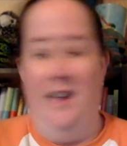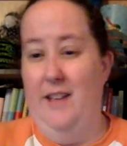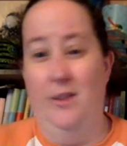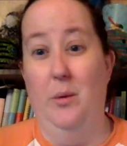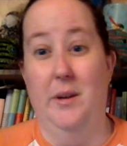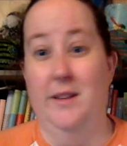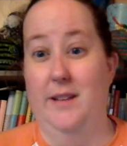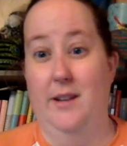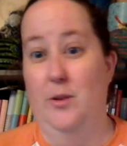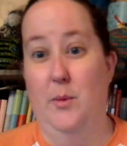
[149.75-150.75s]
As always,
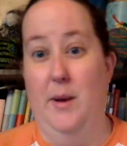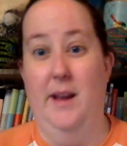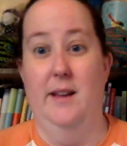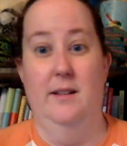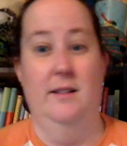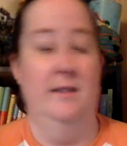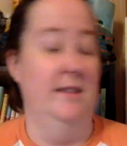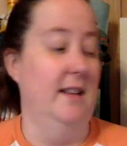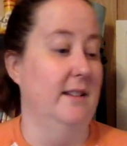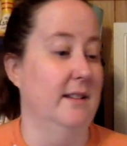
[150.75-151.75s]
I don't know why
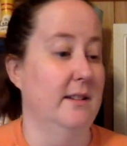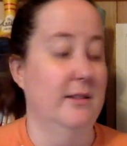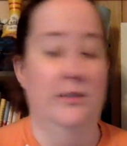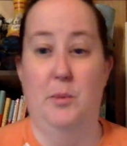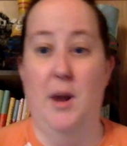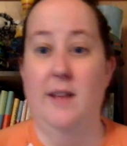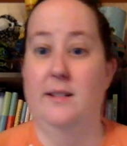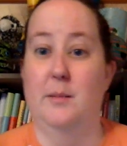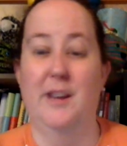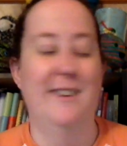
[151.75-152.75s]
that's a surprise
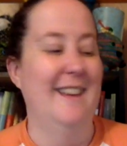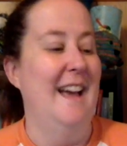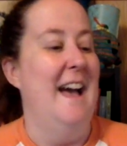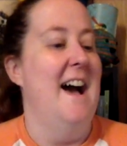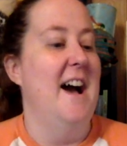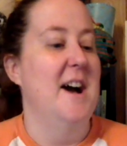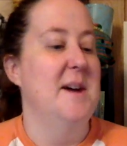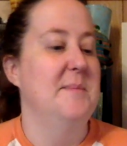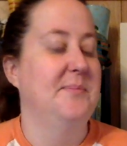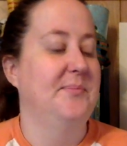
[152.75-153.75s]
to me.
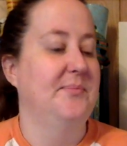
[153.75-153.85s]
Um...